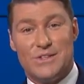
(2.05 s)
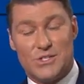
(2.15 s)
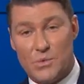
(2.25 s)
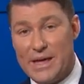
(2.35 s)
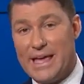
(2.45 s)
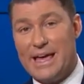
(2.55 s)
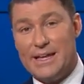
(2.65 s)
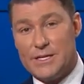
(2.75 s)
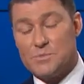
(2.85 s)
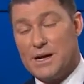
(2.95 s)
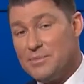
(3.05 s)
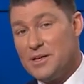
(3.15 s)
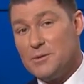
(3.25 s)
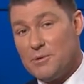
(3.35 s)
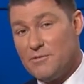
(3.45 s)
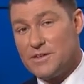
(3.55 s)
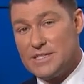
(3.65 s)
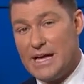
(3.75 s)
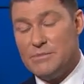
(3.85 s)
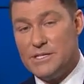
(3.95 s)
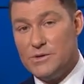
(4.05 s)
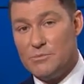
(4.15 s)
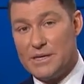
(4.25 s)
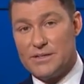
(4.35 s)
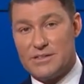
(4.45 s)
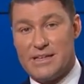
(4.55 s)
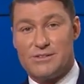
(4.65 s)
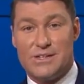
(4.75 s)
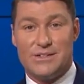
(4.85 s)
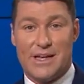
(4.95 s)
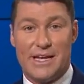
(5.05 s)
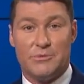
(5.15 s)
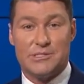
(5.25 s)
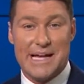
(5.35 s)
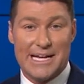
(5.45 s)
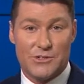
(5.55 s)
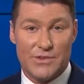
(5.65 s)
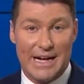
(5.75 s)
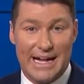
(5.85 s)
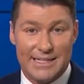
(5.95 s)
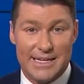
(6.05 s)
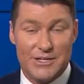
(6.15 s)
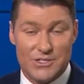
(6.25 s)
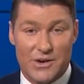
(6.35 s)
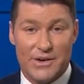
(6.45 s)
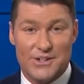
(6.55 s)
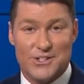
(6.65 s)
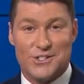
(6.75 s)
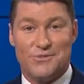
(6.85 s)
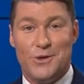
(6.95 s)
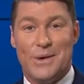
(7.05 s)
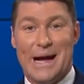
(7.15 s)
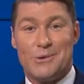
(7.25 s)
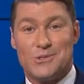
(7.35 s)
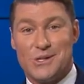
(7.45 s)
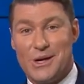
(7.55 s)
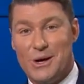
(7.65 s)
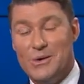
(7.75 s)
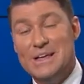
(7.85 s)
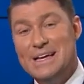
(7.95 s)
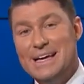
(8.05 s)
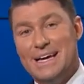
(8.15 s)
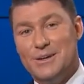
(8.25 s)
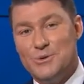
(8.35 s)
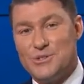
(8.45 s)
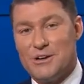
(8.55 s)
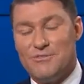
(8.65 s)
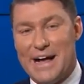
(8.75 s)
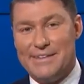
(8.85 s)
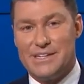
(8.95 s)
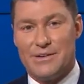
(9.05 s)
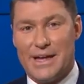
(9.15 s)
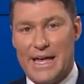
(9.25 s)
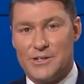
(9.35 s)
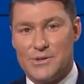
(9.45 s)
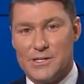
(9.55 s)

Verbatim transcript: this weekend is probably the perfect time to do it because Tennessee's annual tax free holiday started just a few hours ago. And News Channel 5's Aaron Cantrell